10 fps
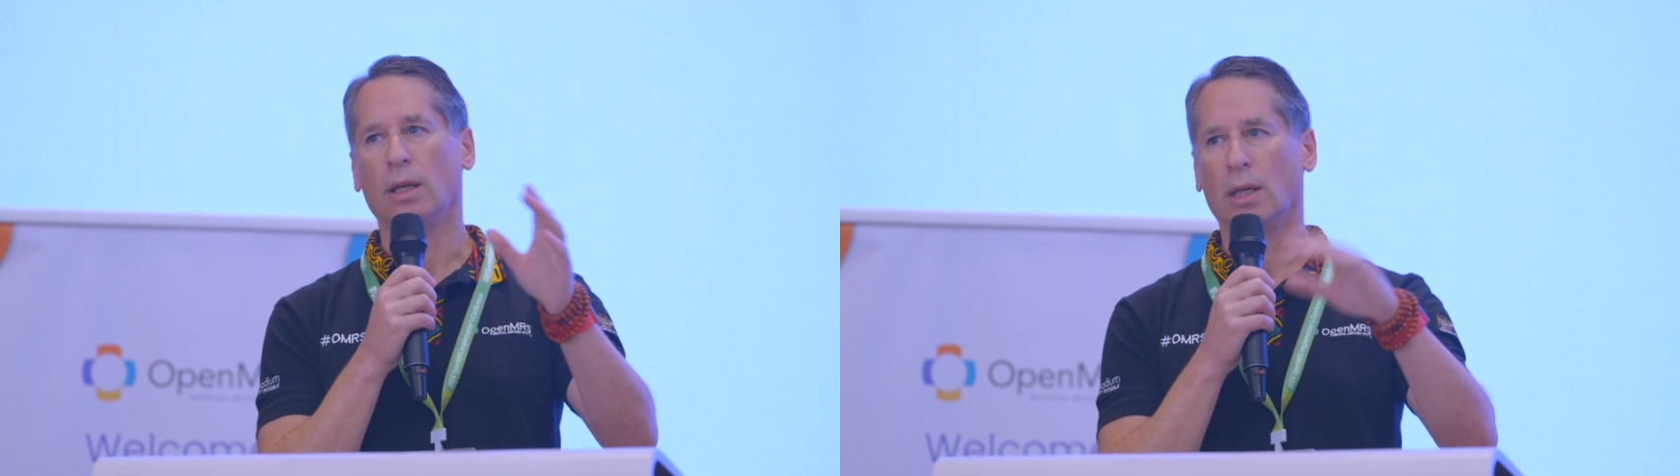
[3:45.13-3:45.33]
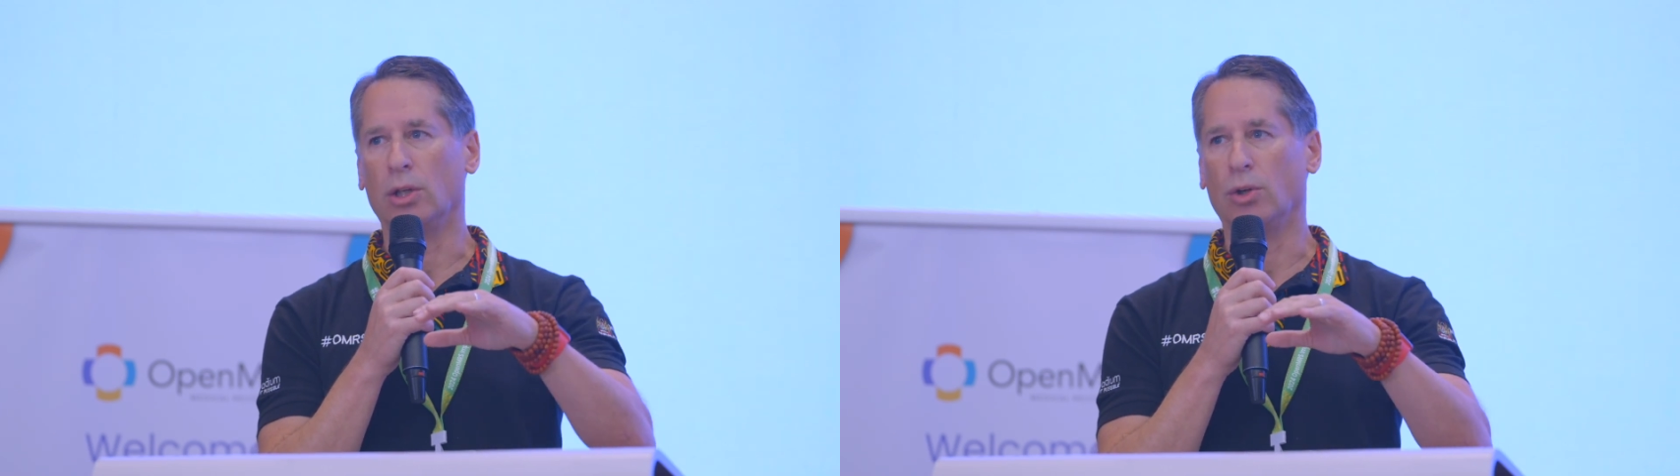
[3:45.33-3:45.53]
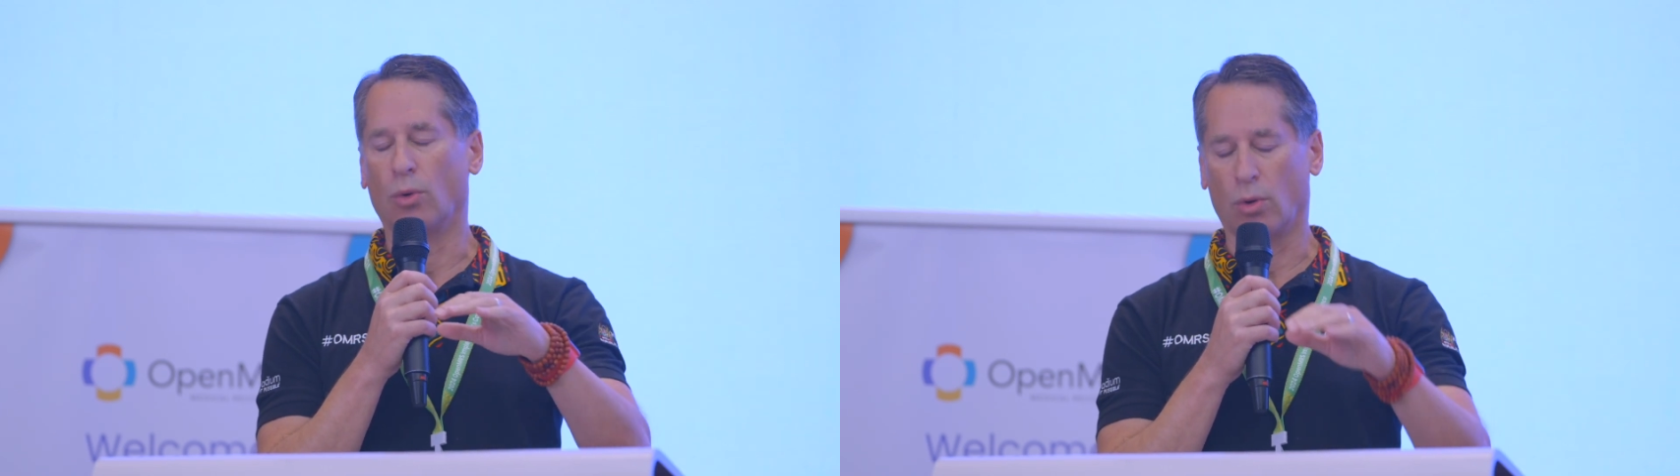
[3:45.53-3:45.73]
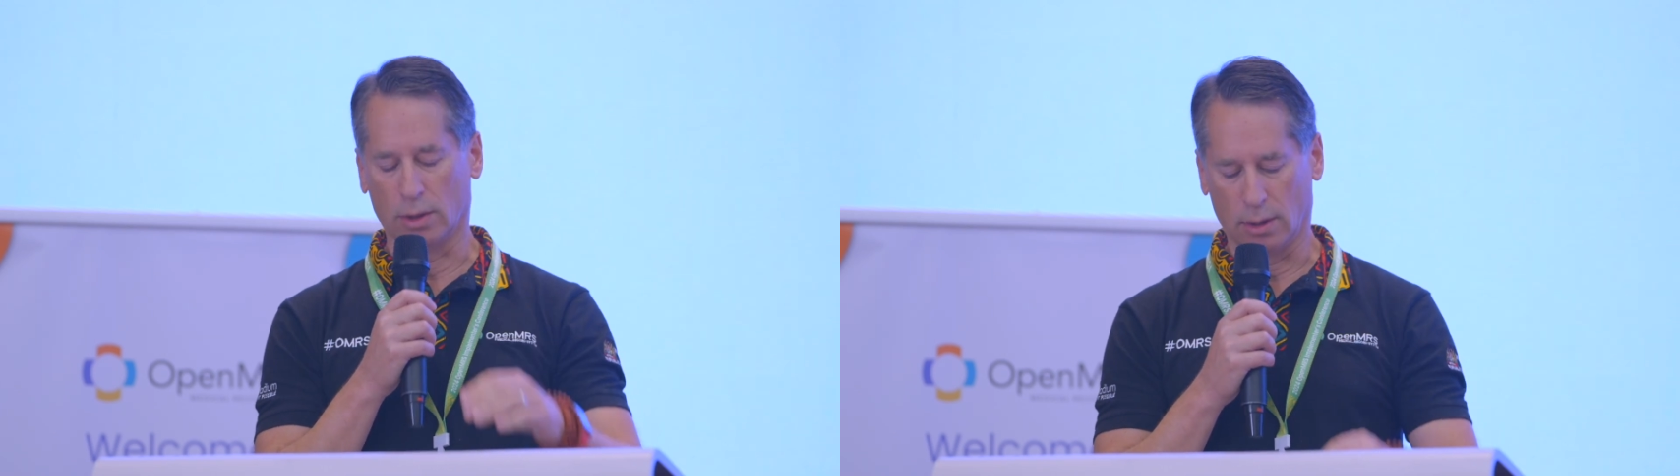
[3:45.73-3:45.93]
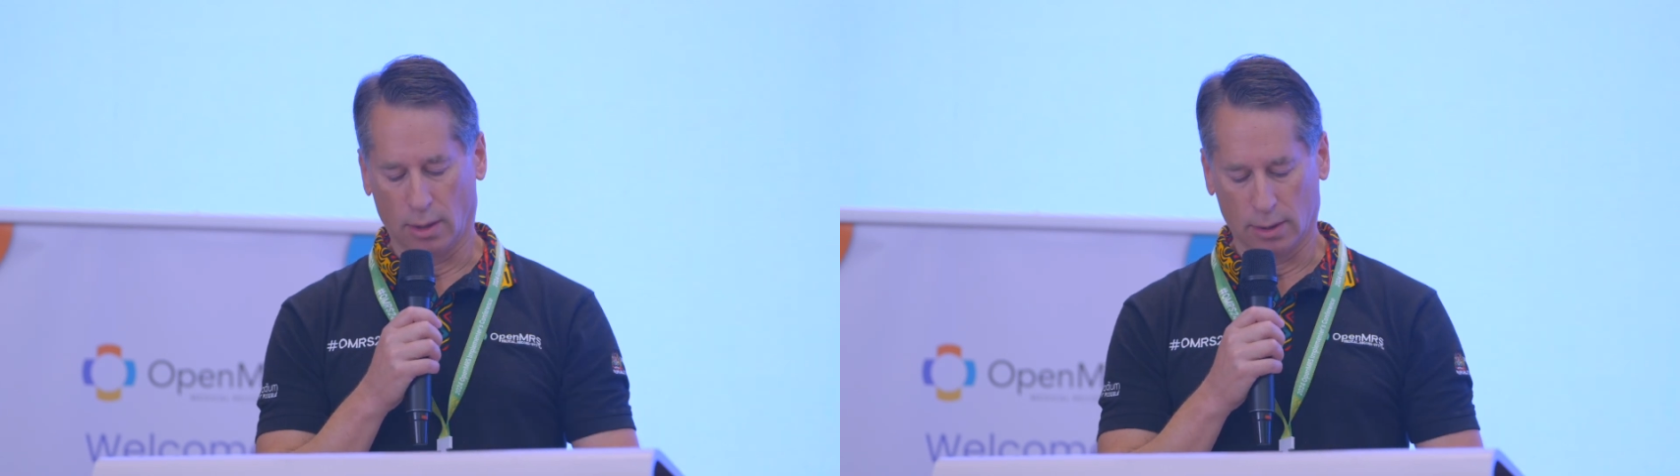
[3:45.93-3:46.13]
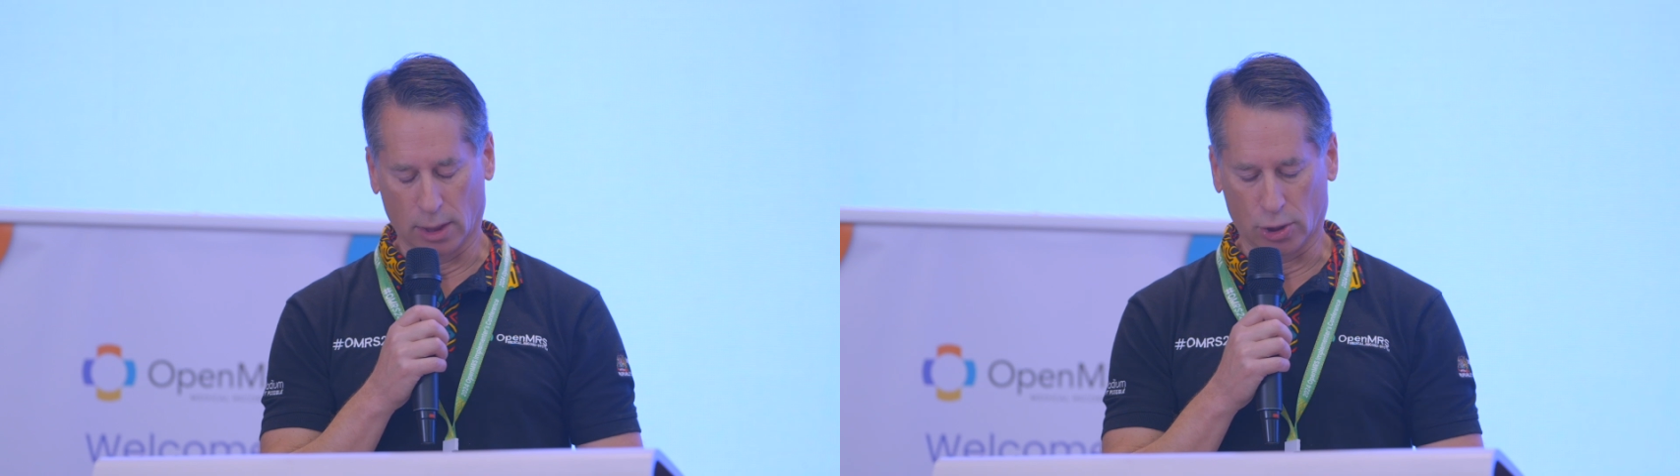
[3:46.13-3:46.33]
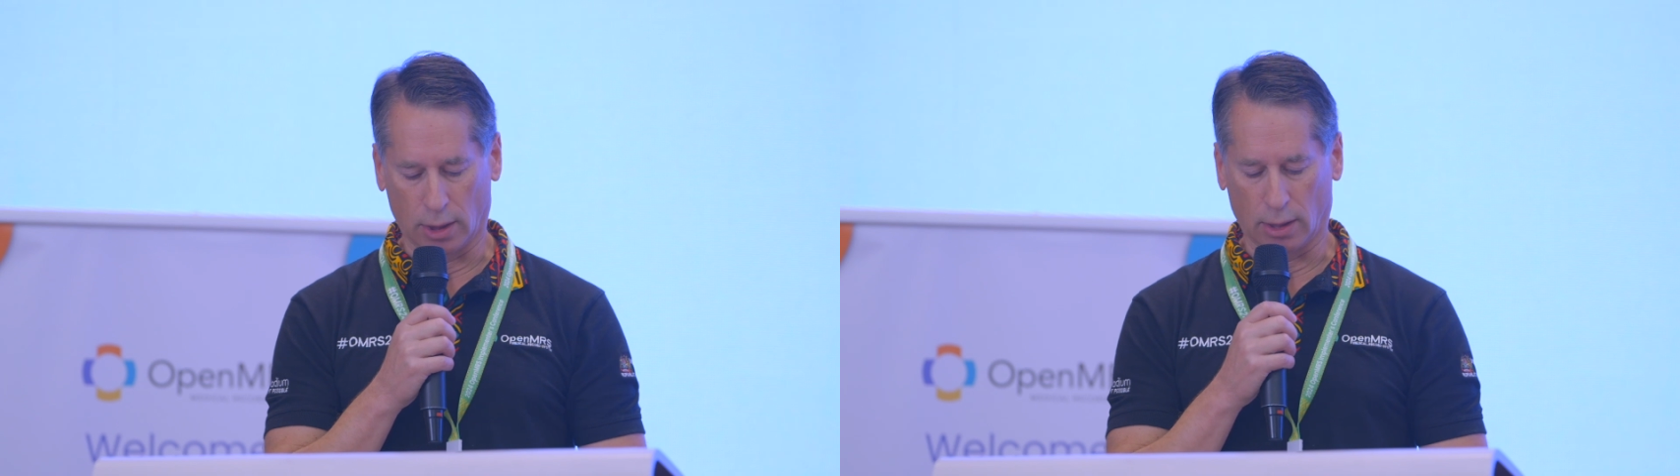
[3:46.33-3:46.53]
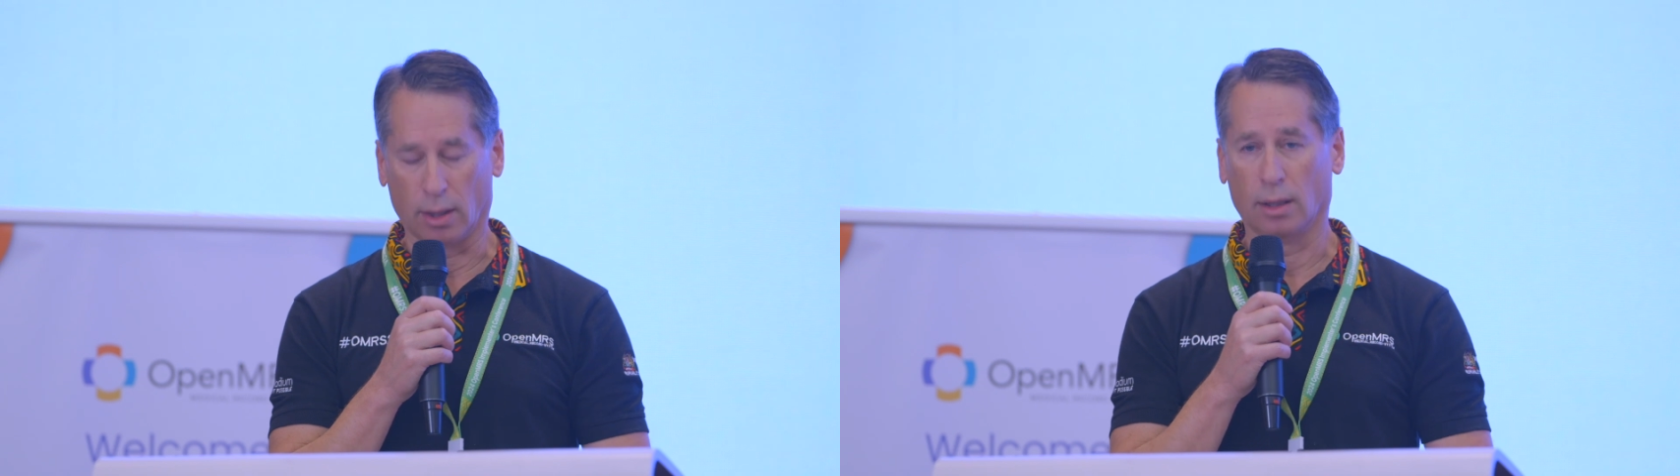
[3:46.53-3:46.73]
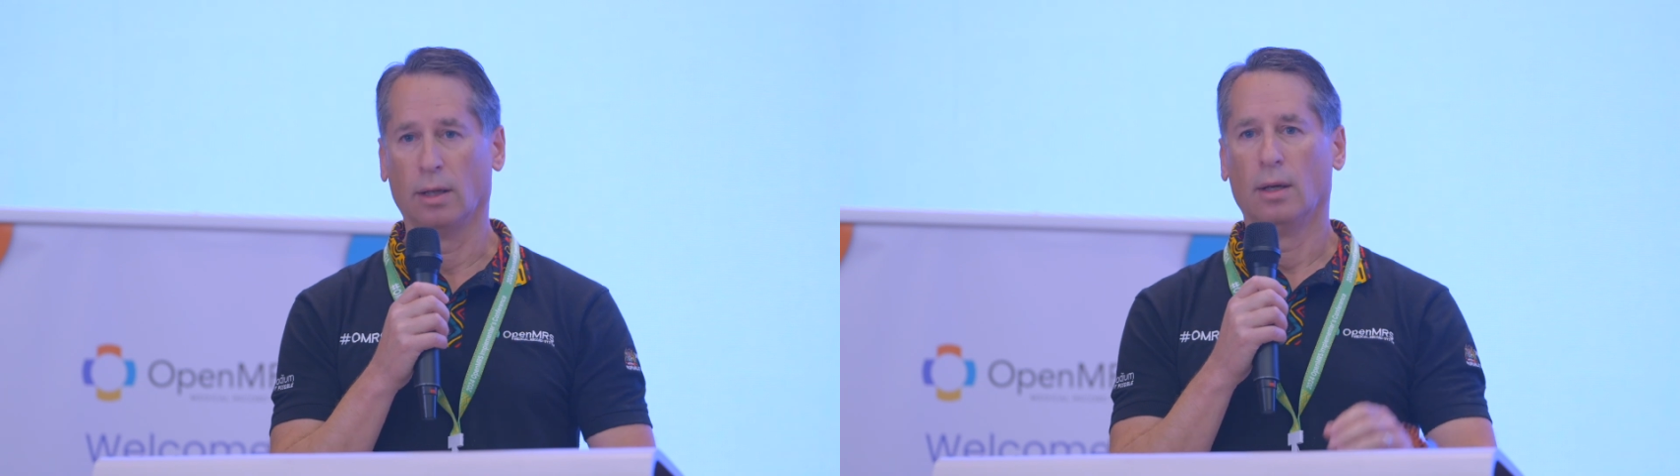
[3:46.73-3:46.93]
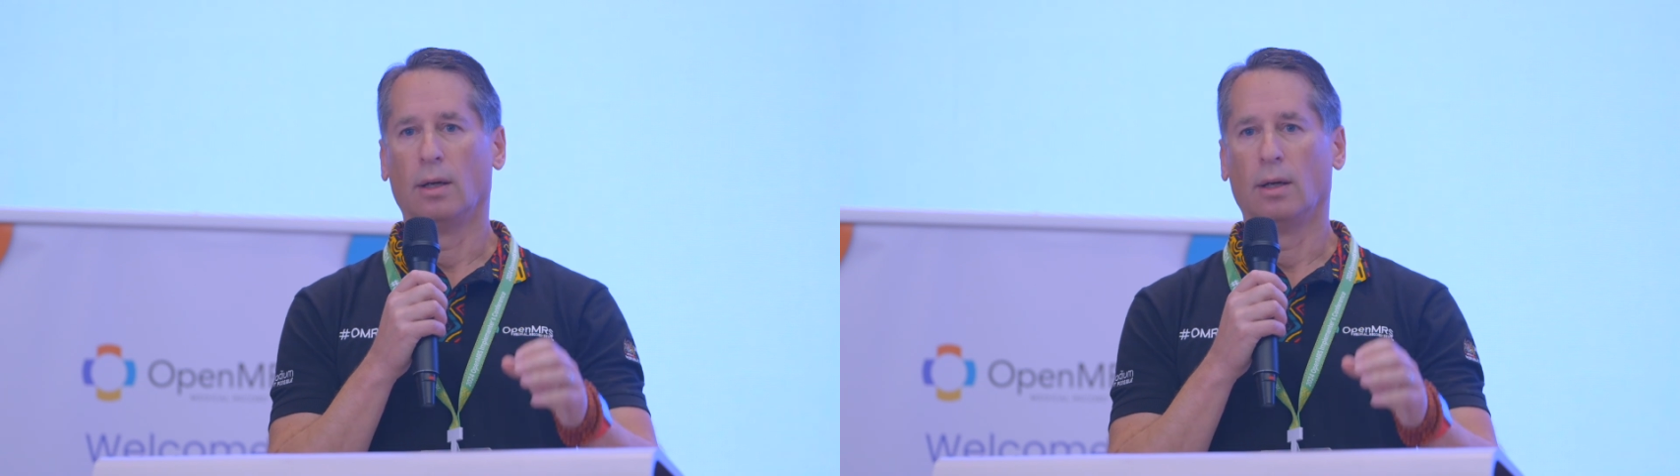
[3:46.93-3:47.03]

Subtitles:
in your dictionary,